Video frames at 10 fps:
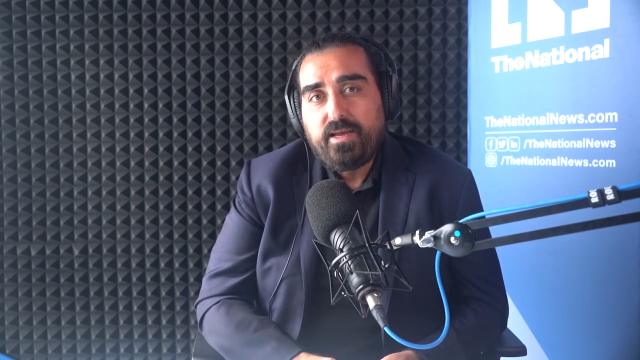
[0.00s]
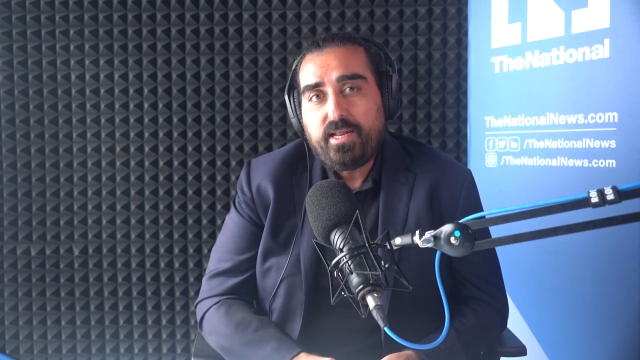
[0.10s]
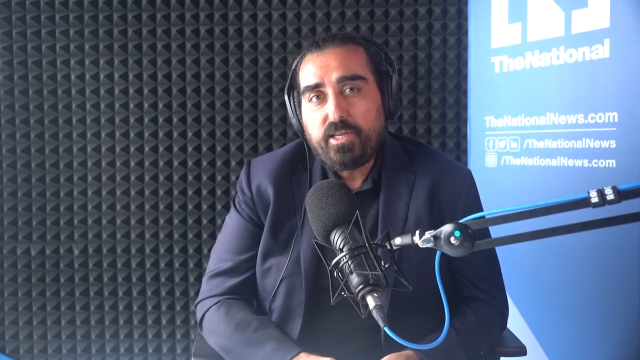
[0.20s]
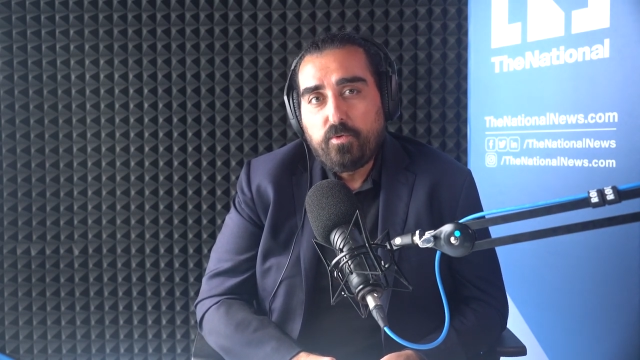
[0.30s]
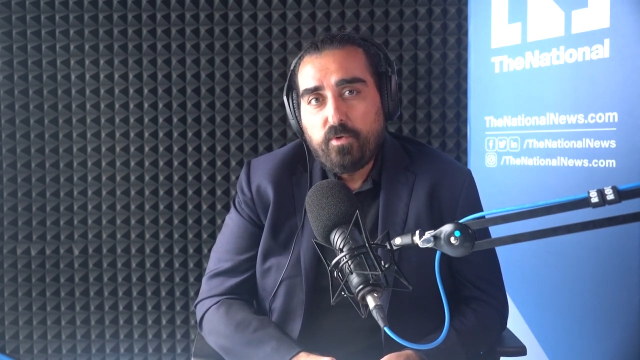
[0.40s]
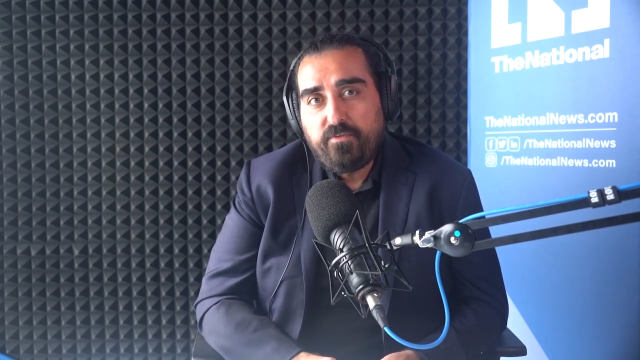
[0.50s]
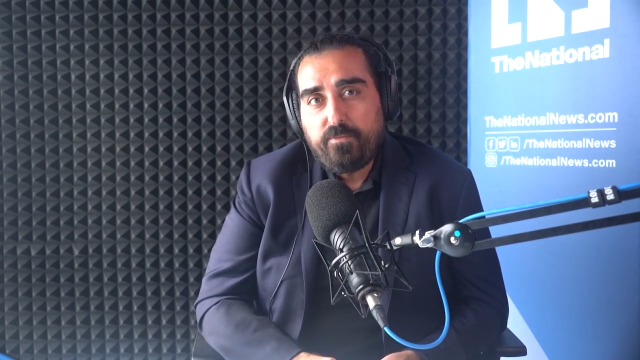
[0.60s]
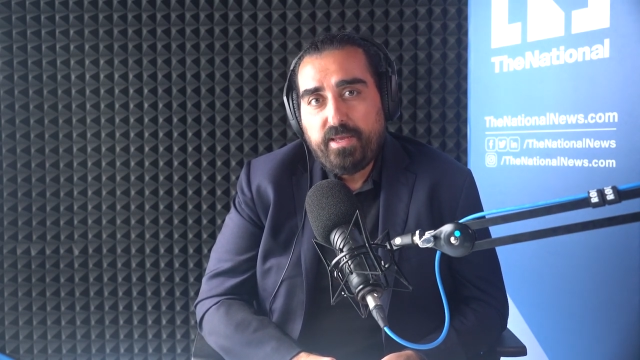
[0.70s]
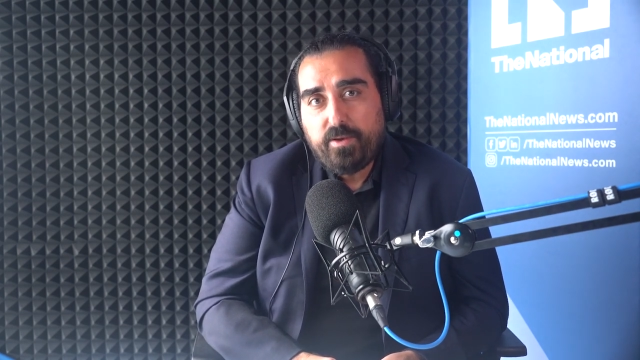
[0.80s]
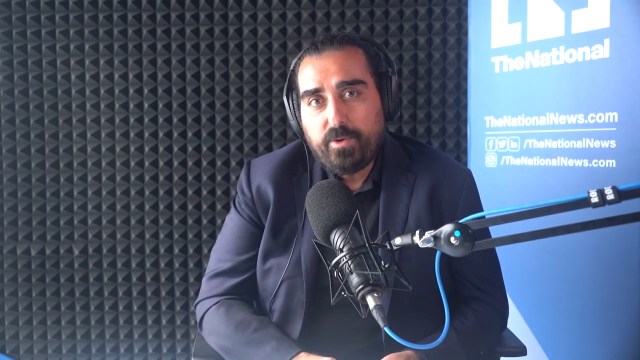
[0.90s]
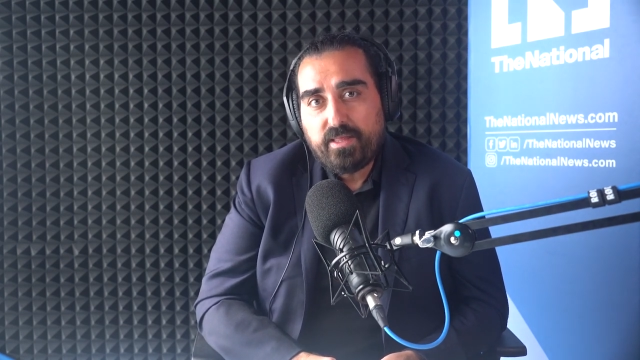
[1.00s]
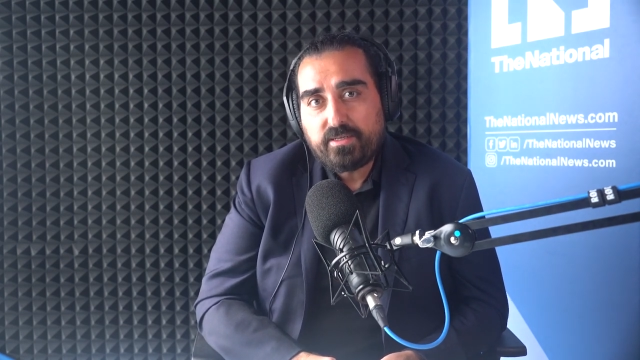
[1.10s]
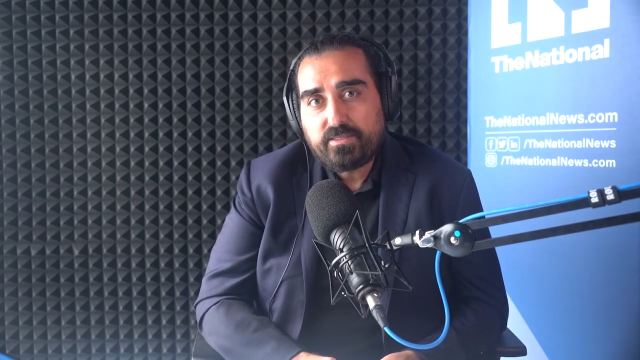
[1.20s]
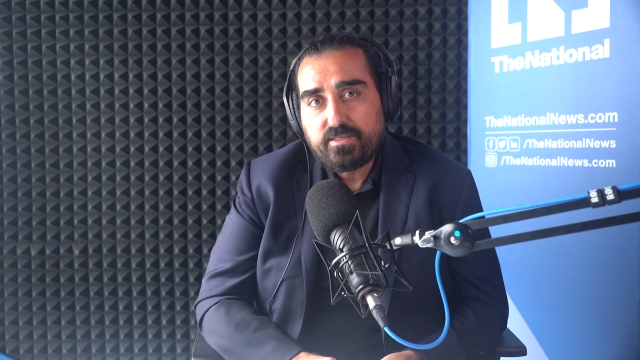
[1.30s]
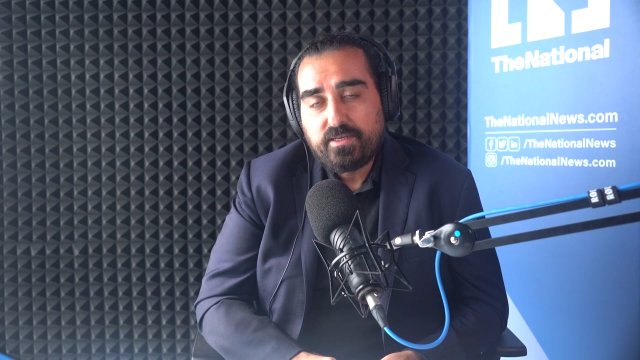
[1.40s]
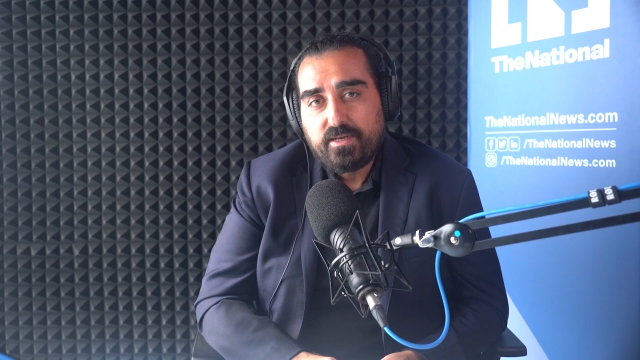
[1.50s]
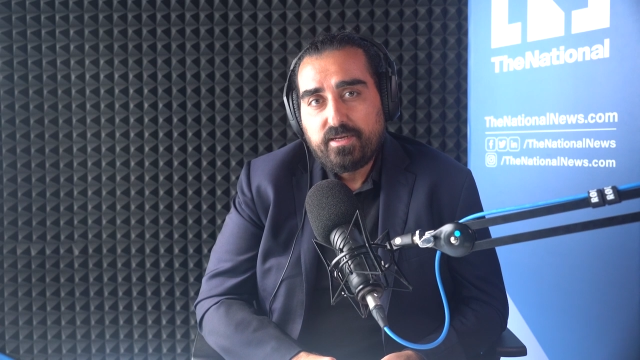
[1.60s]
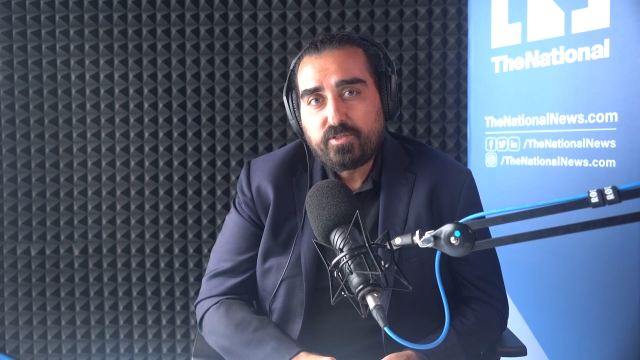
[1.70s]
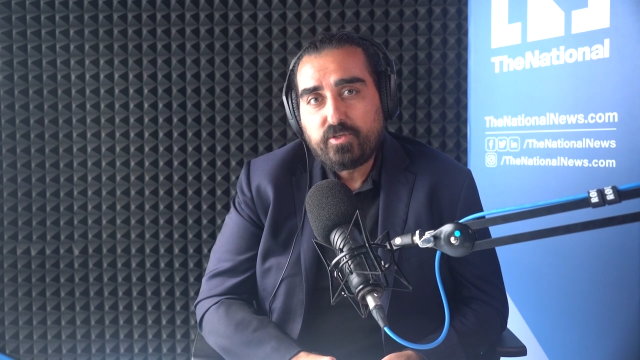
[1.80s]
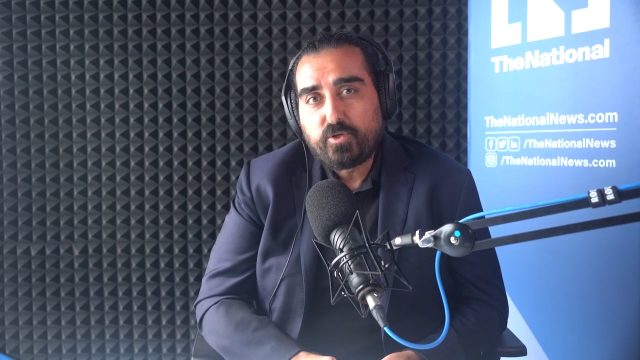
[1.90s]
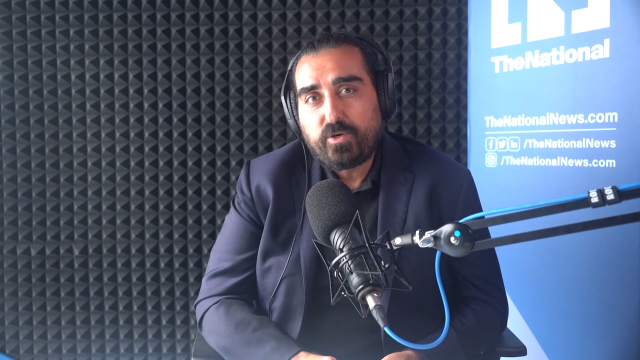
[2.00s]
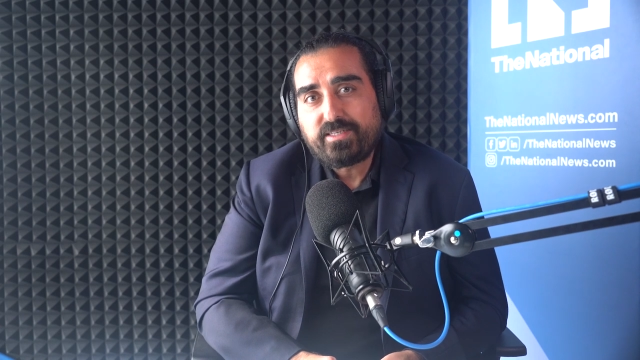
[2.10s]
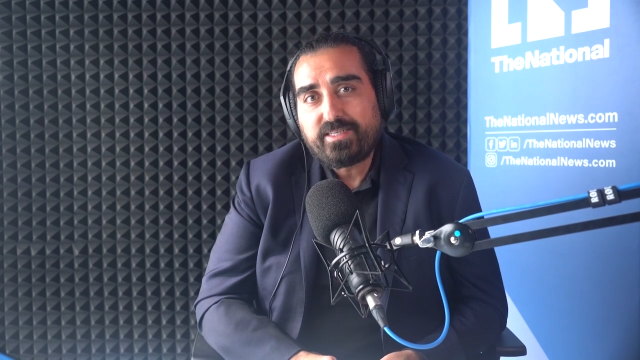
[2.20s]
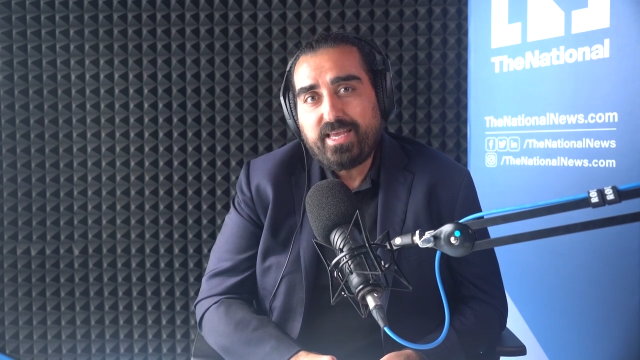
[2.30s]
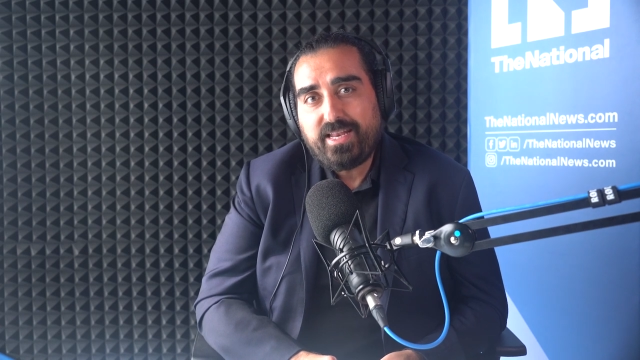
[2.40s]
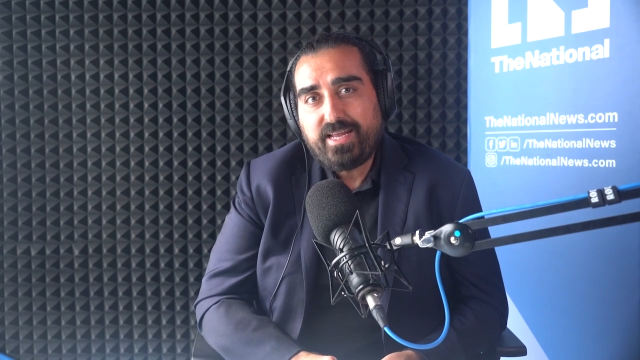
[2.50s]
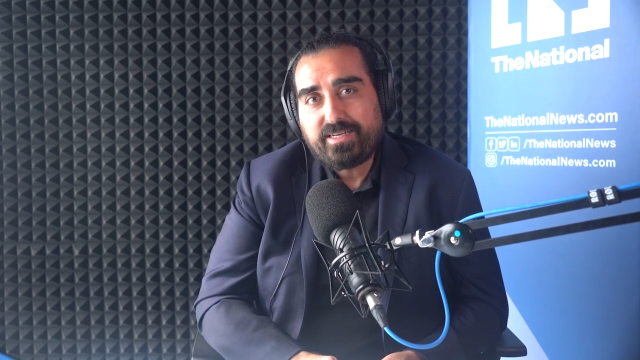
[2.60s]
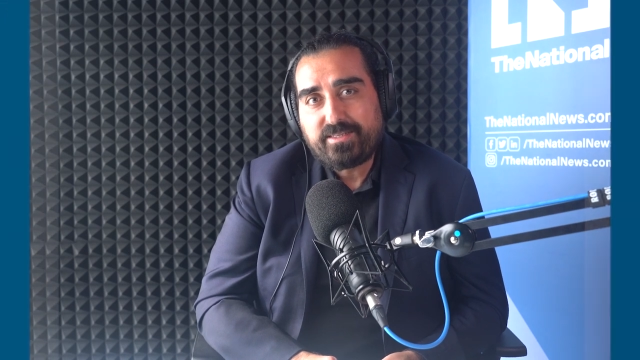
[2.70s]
and you all for being with us. Do join us again next